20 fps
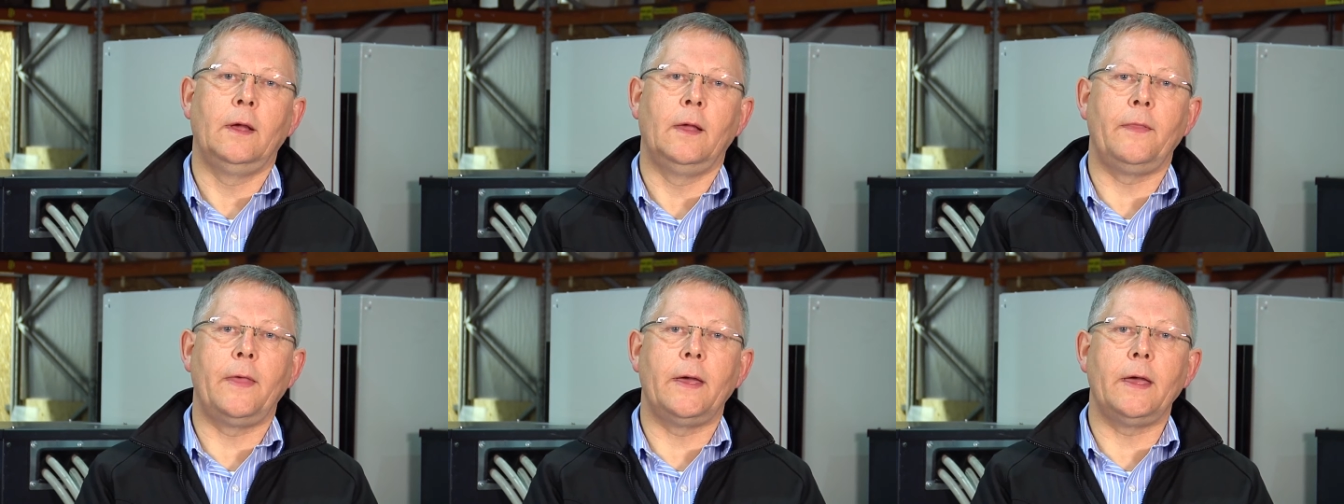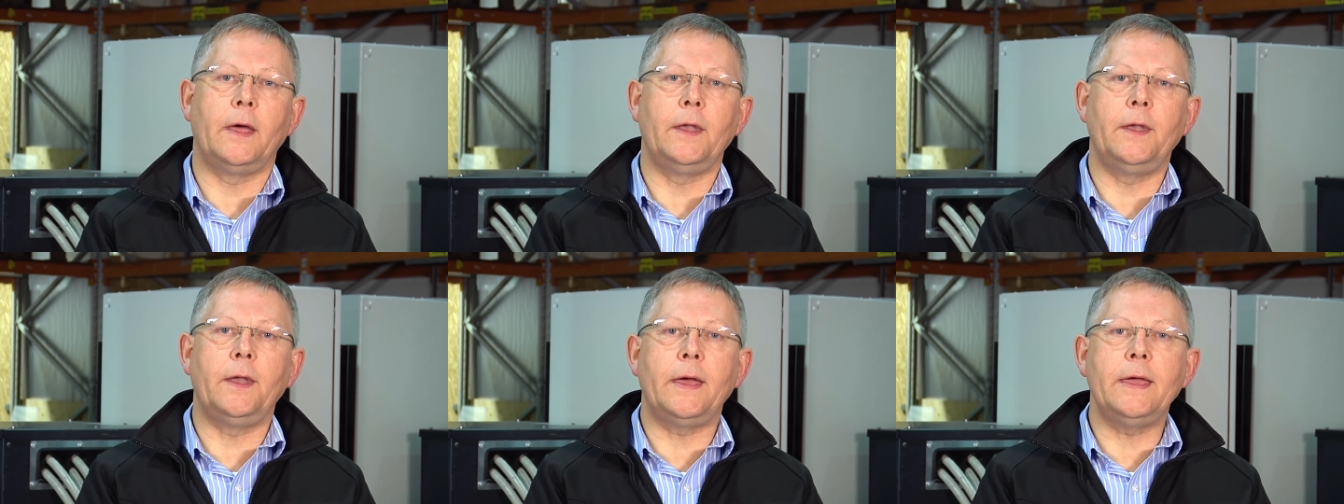and they
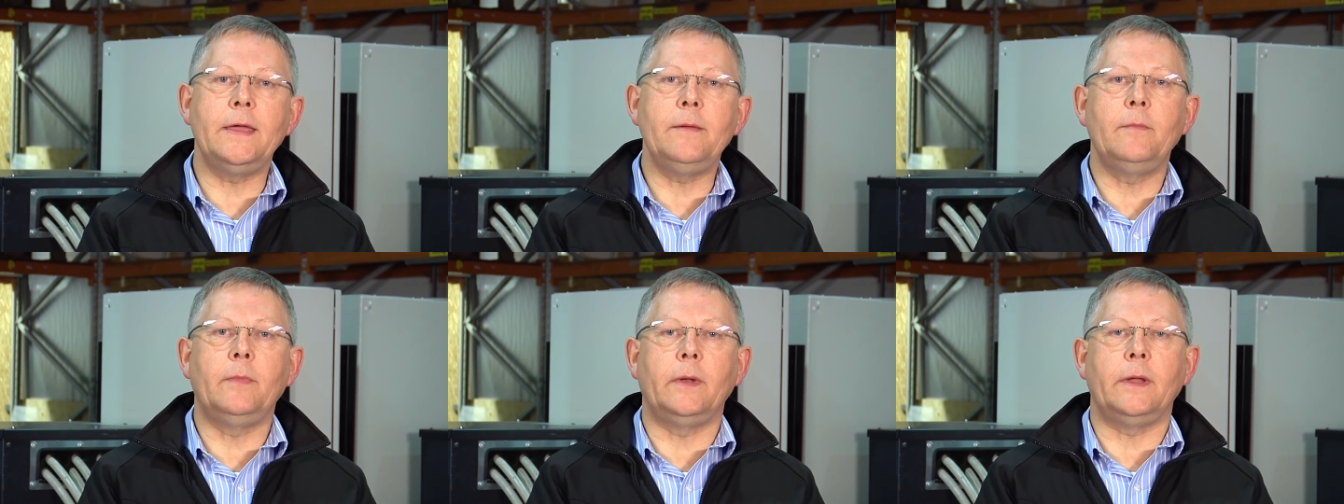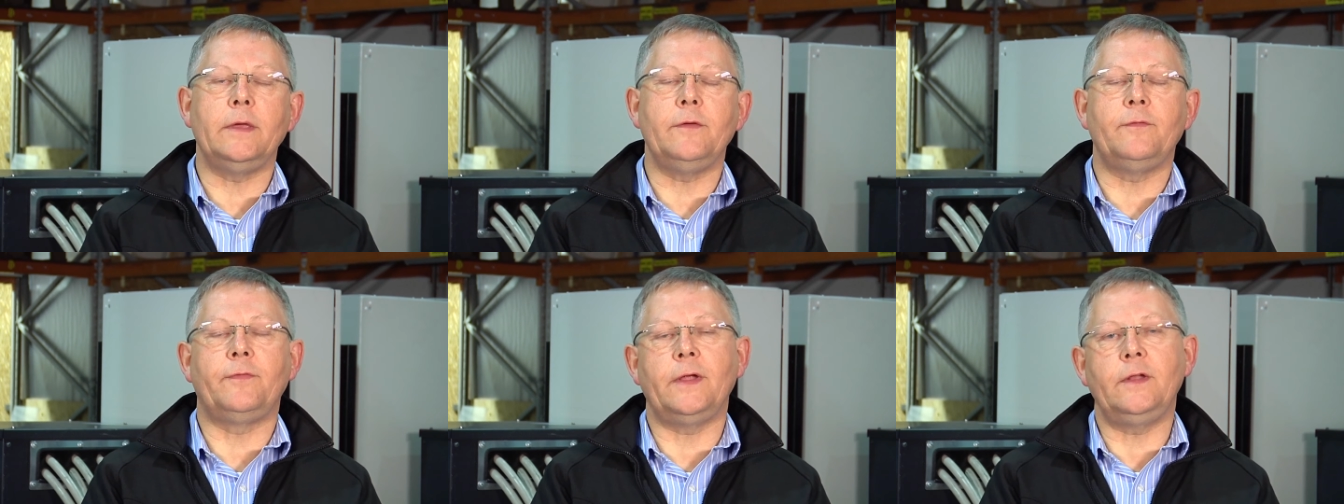are
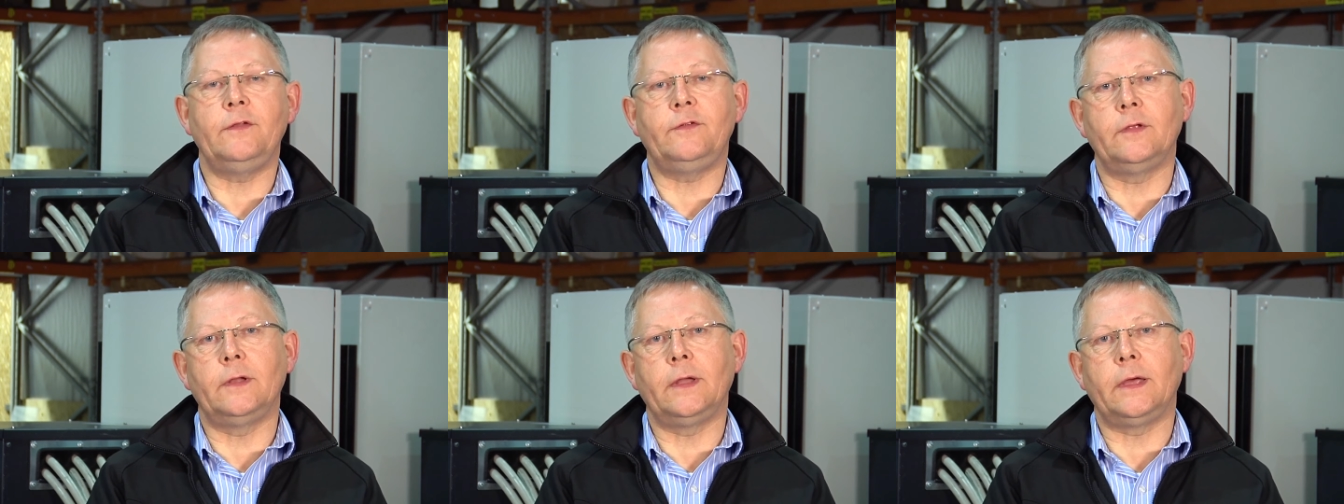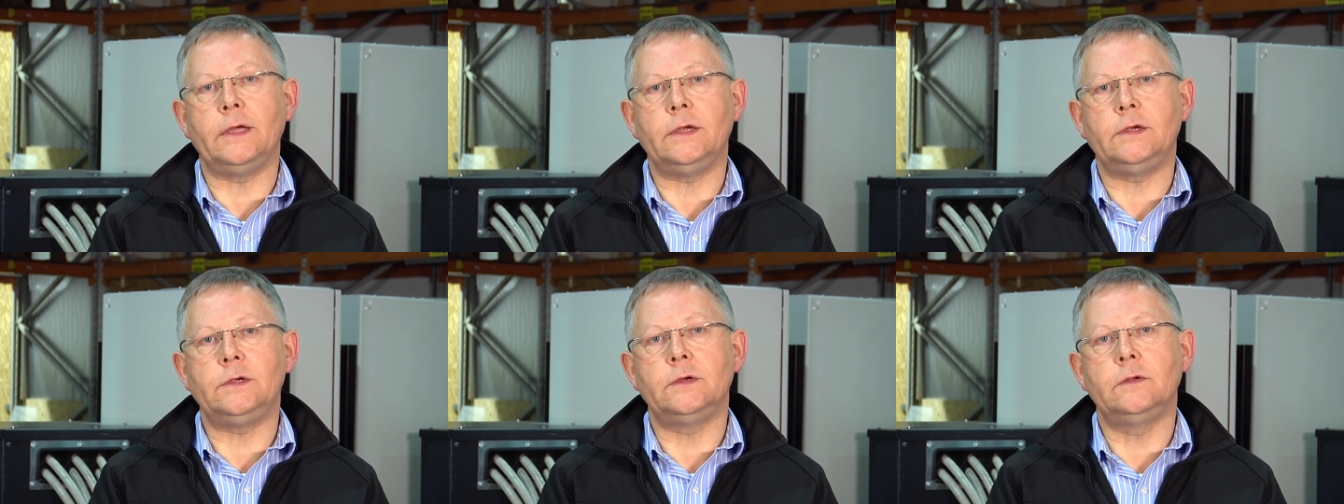namely
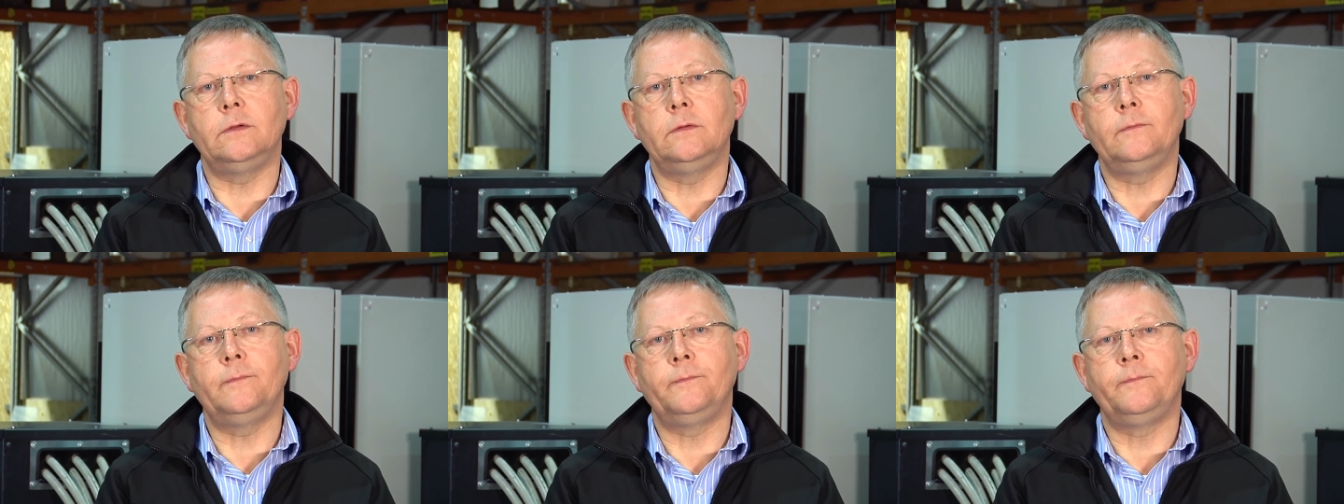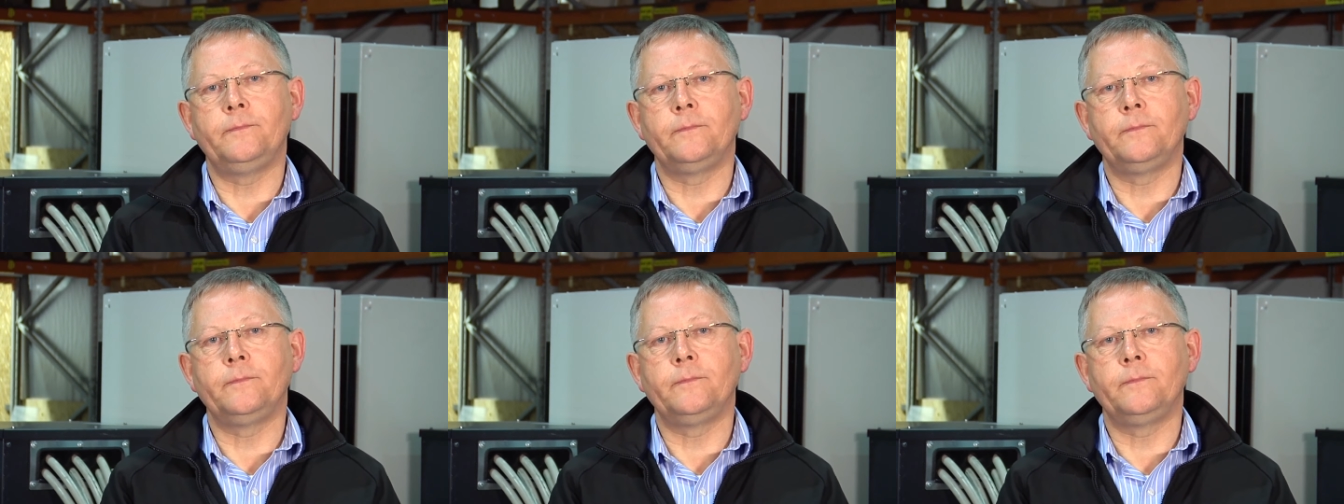ventilation,